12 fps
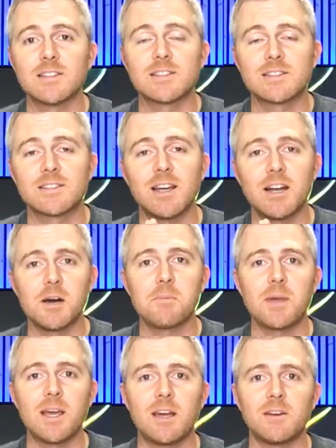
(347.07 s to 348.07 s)
set up
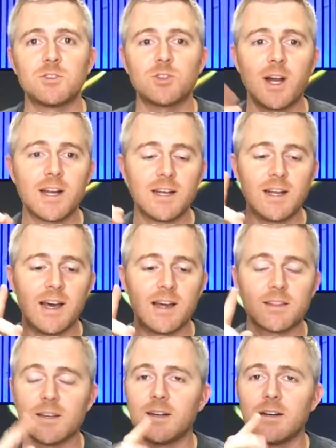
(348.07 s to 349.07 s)
and tried it at
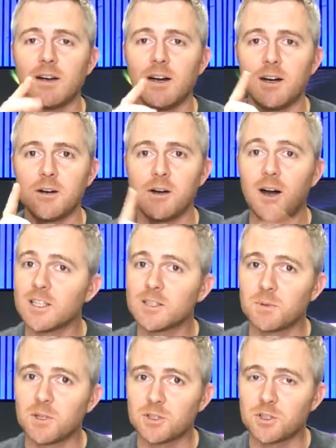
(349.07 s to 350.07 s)
the uh,
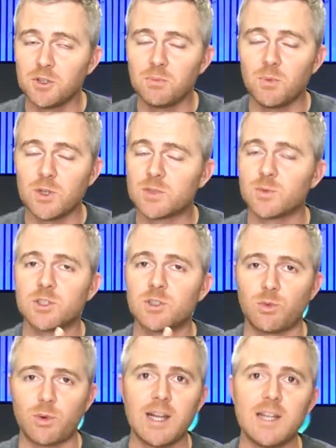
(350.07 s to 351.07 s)
hospital troop, which was
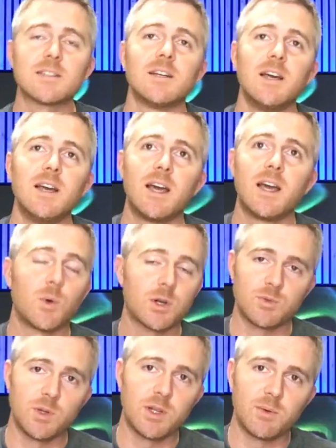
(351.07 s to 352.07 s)
great. It worked
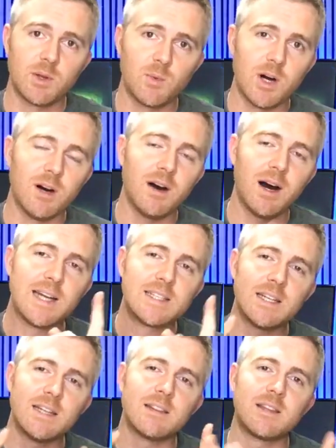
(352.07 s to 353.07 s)
really, really well. I
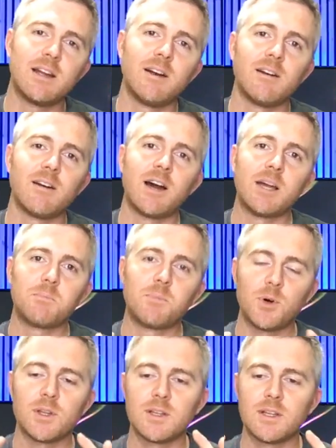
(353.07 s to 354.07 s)
did it there. I
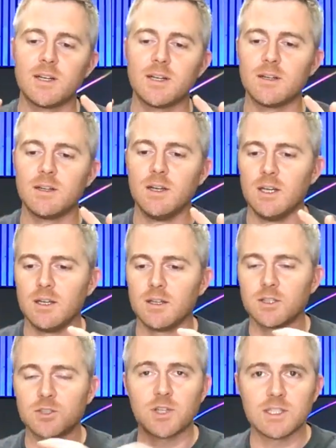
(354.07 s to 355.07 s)
put the
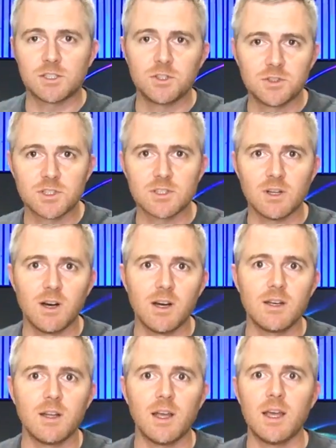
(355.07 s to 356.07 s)
the transducers
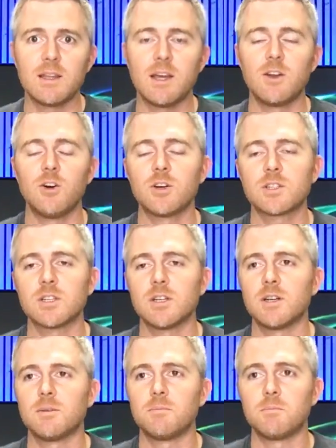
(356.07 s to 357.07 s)
on and then hooked
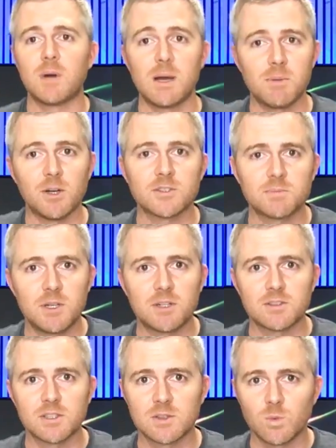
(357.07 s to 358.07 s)
um, my belt
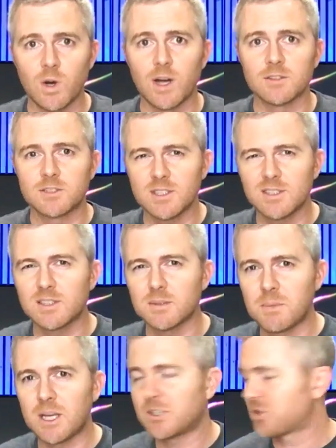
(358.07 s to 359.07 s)
speakers as well, just to
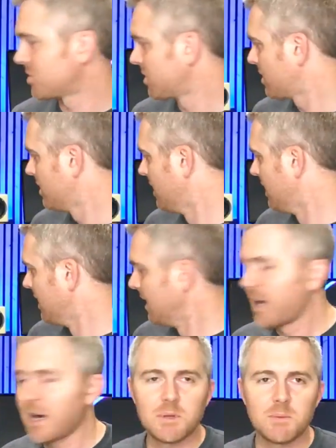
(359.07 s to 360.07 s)
make sure.
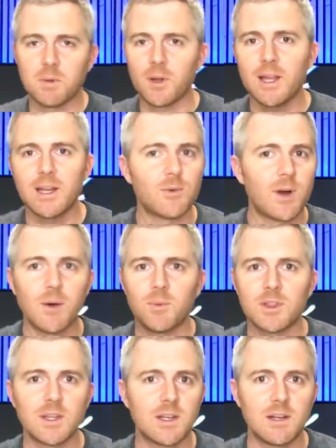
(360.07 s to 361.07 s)
I've been playing around
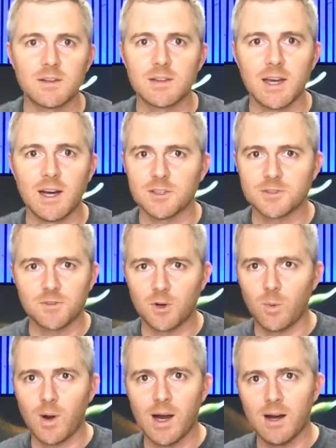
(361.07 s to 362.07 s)
with it here at the house for a
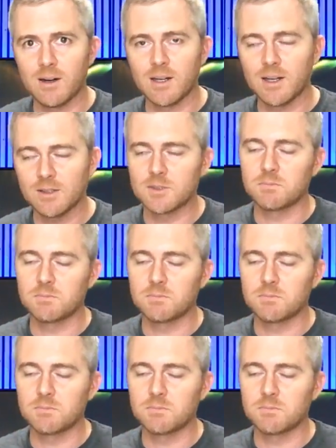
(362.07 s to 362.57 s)
while, and I was